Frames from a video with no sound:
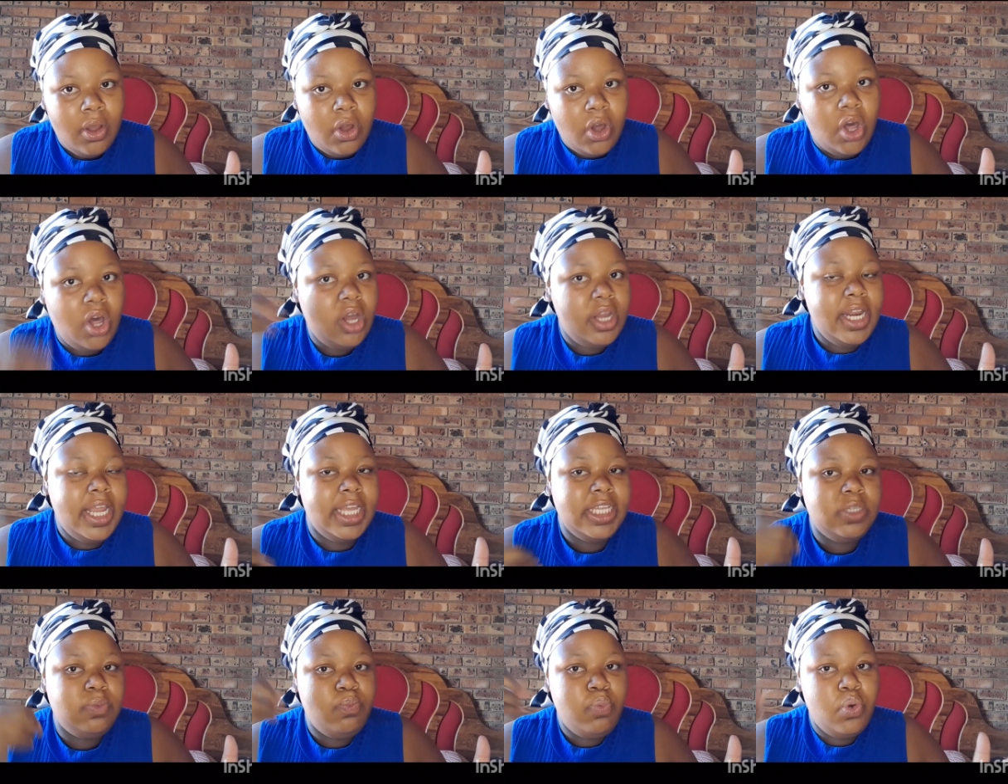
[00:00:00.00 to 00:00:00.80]
God
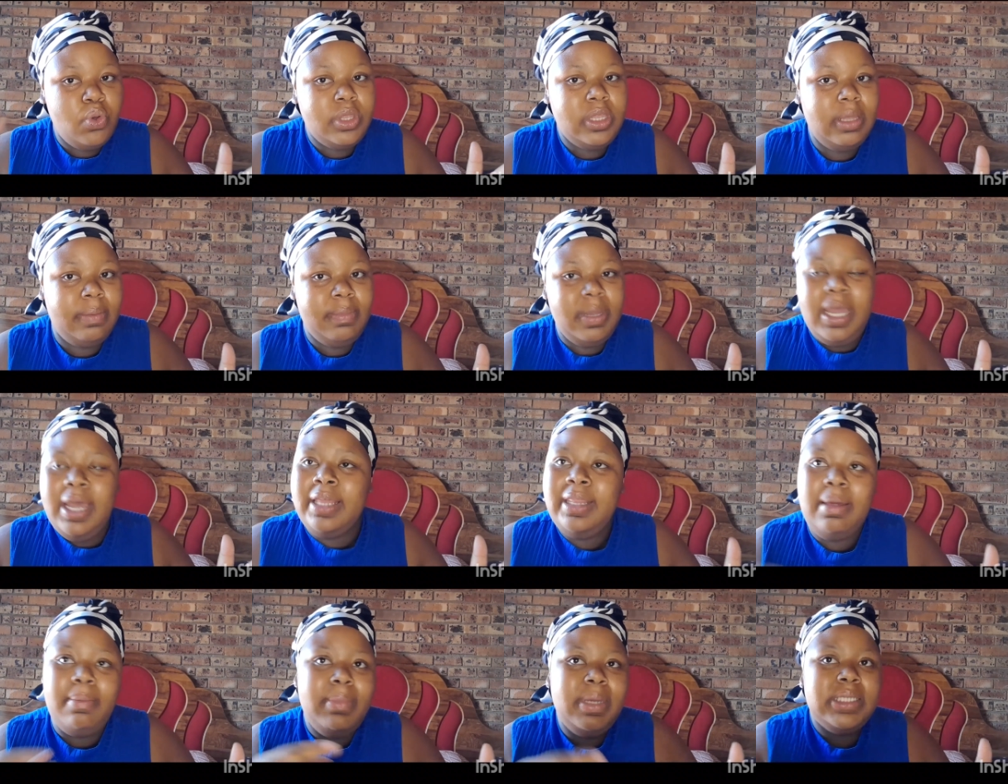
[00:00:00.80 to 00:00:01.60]
has put them.
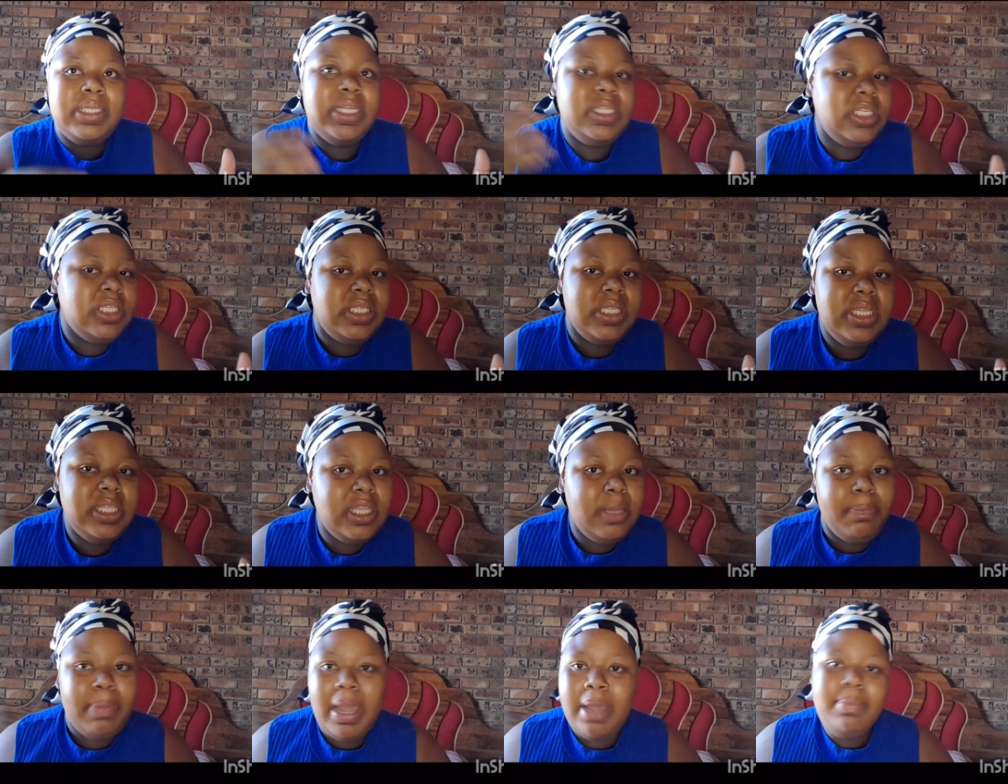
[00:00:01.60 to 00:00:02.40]
The messages in
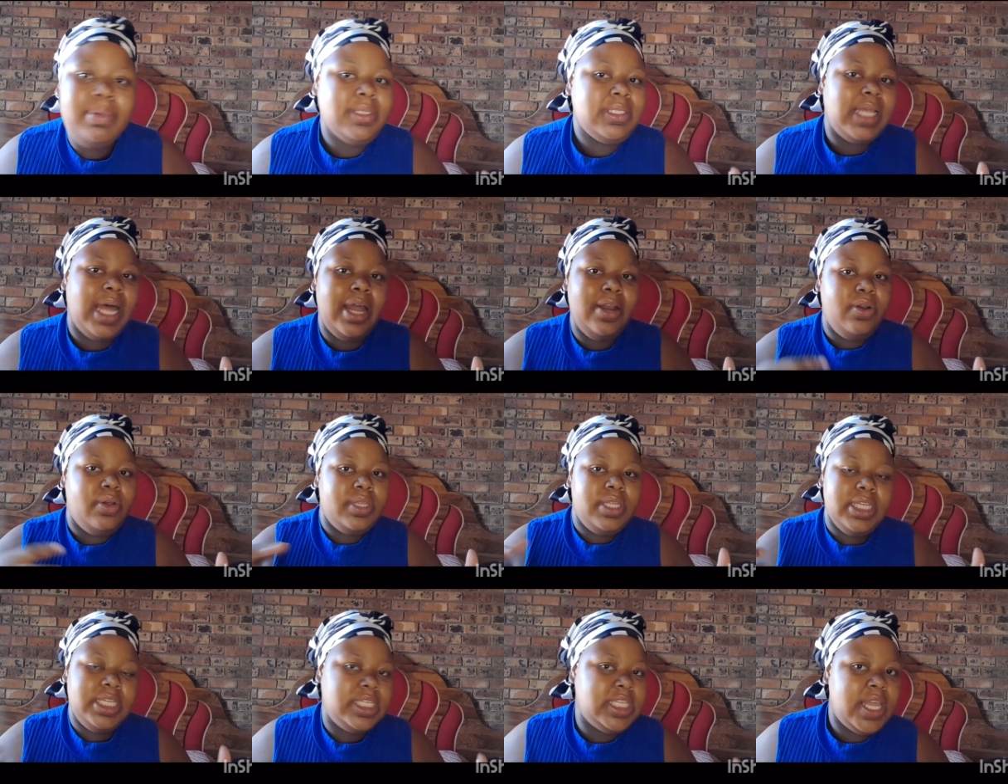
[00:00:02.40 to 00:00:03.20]
the Bibles are not
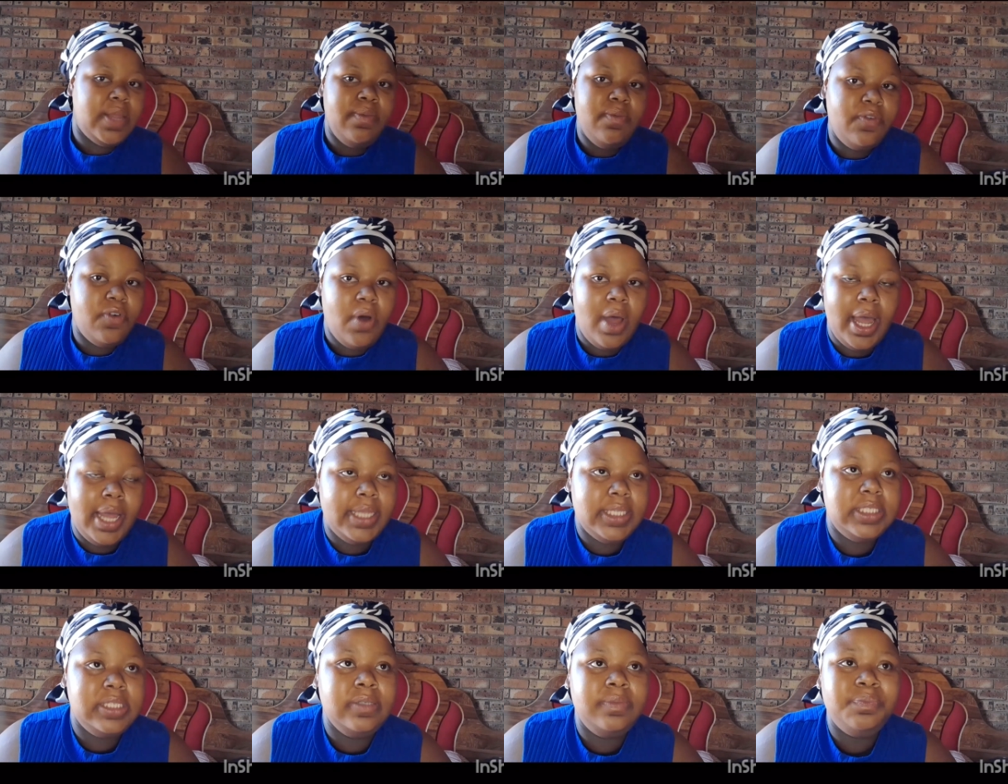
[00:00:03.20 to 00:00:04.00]
the same for
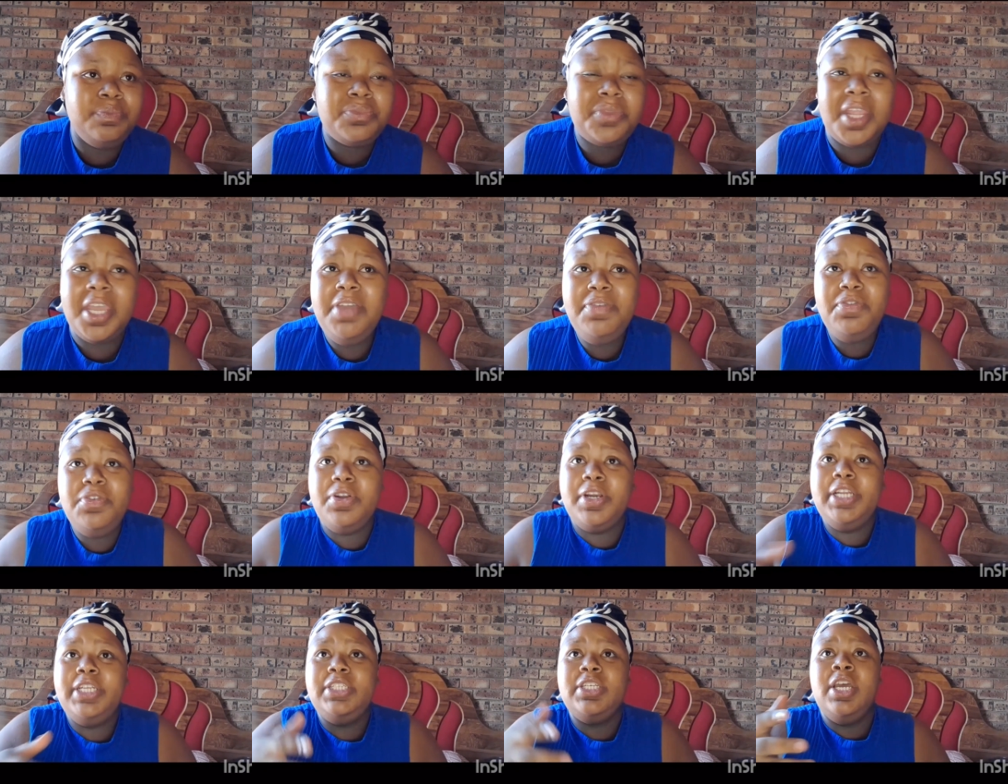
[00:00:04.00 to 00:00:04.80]
us. If you
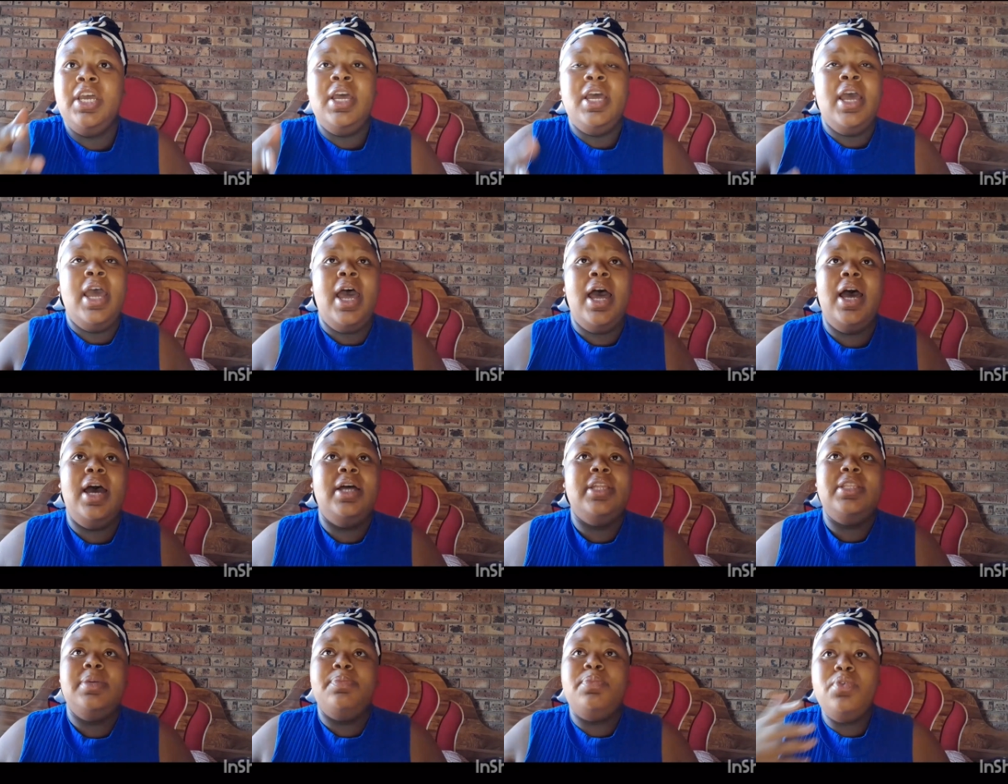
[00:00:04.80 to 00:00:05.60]
read
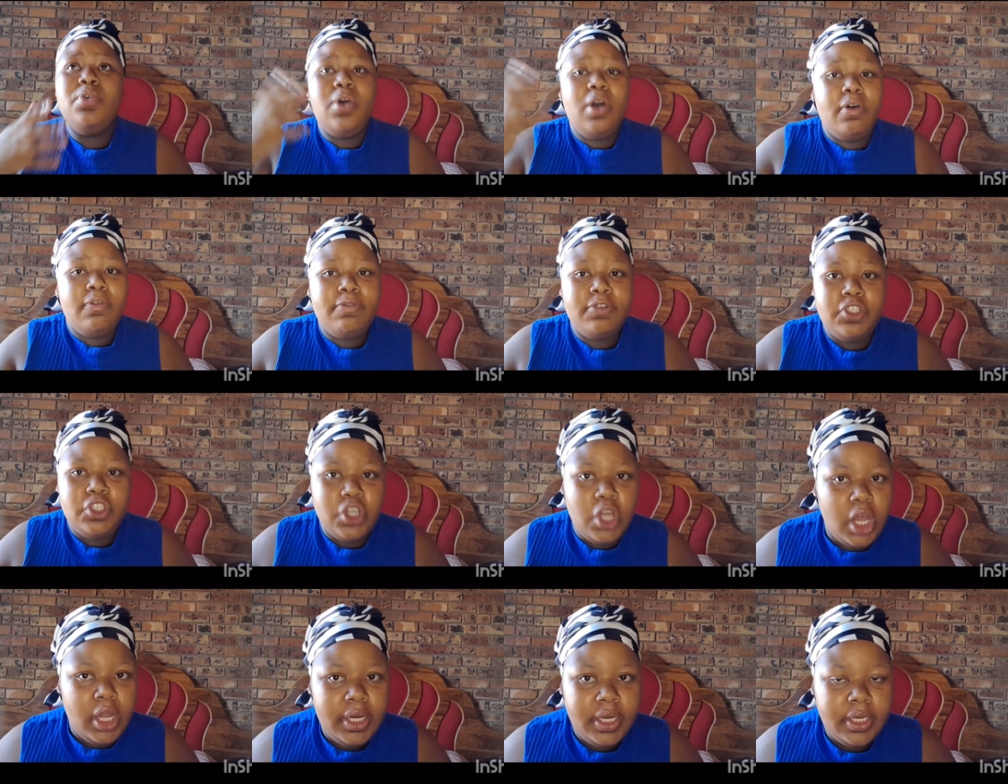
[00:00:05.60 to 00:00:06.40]
the book of
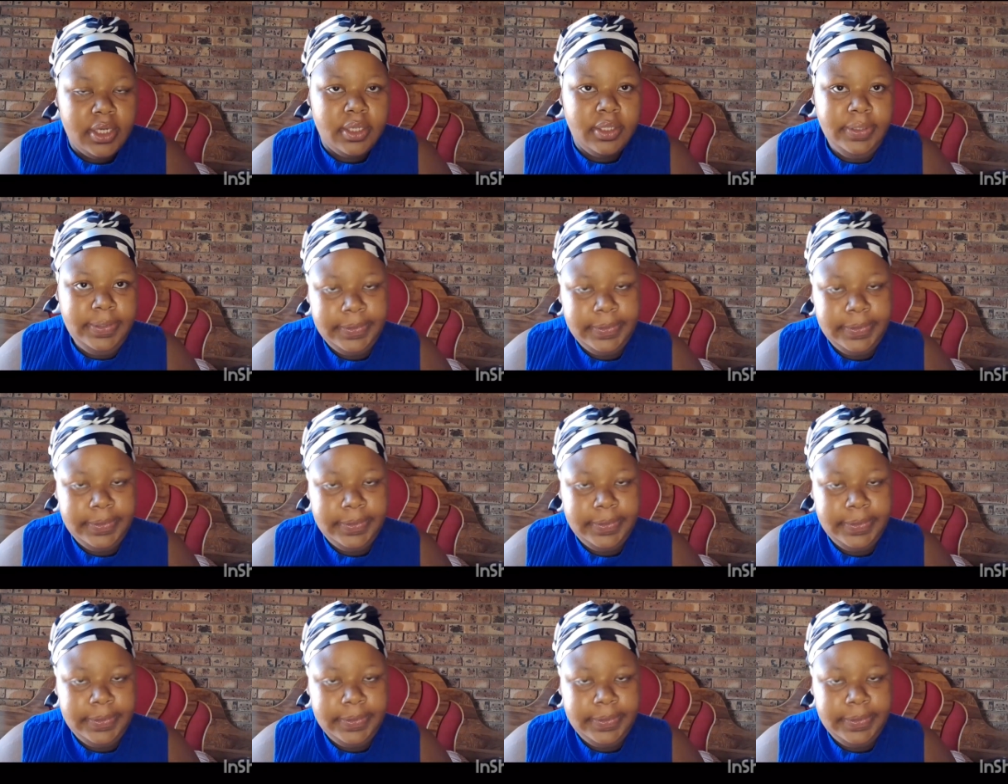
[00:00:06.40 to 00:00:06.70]
John,